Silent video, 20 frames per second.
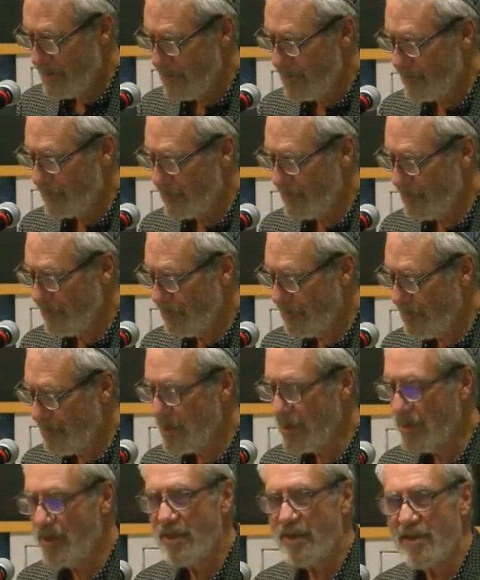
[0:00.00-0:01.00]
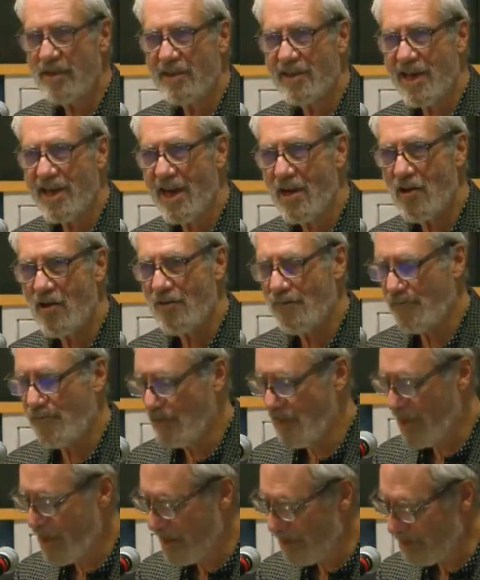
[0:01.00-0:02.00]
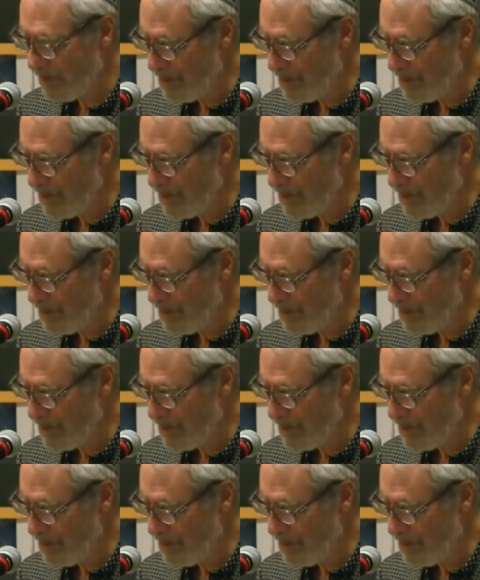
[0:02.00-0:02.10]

in the mud and cow flop.